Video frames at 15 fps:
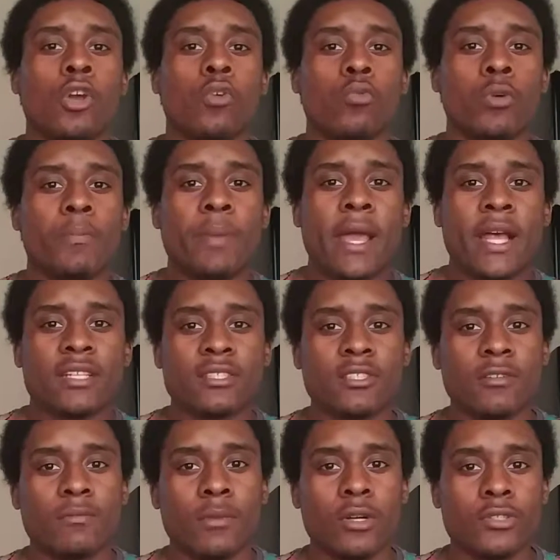went past
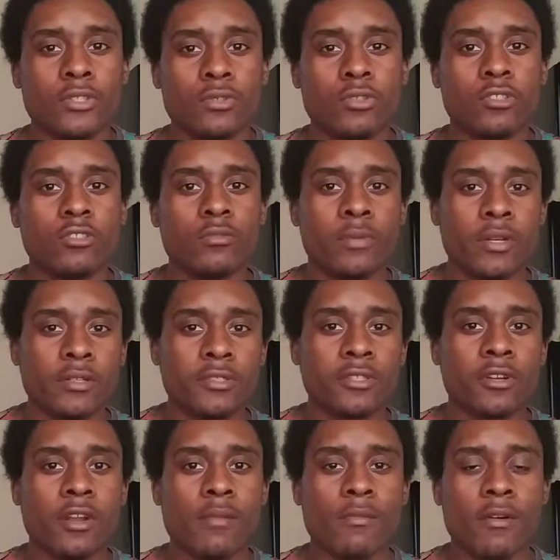something on YouTube or
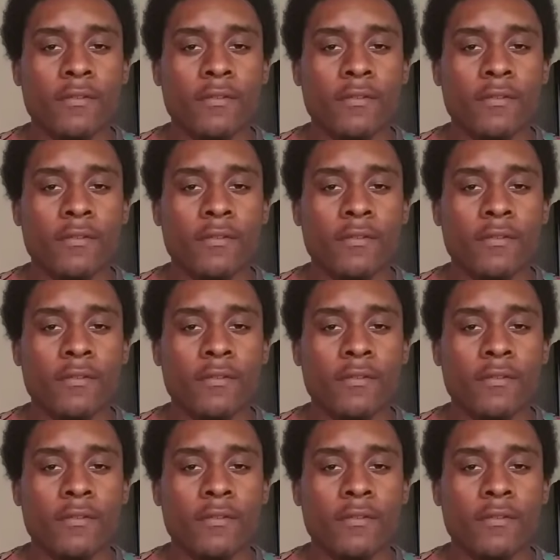Instagram